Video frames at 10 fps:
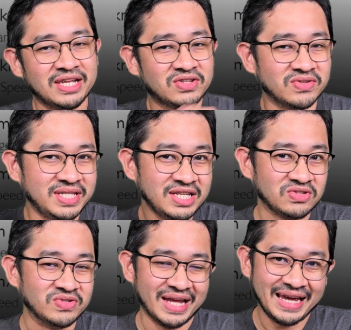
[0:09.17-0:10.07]
guys, so this
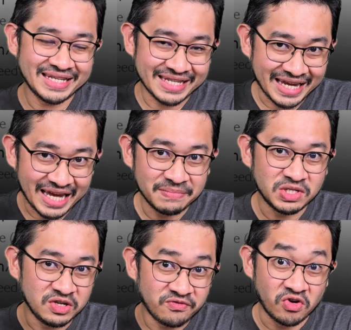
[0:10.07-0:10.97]
dude has a
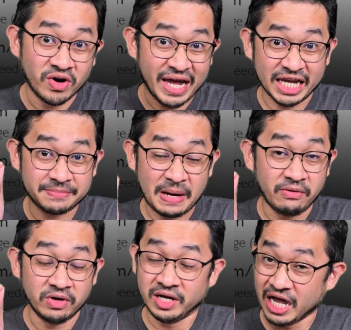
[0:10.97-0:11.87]
MG4 X
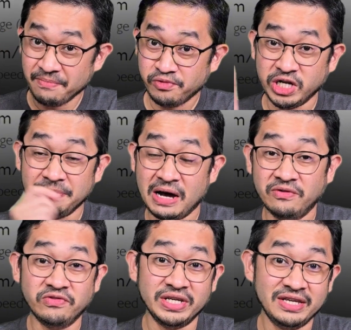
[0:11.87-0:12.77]
Power, a pretty
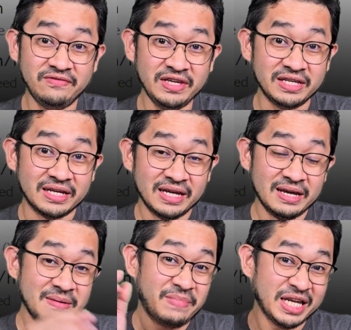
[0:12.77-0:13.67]
powerful EV,
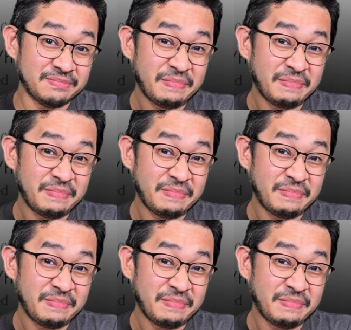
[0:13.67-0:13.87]
but he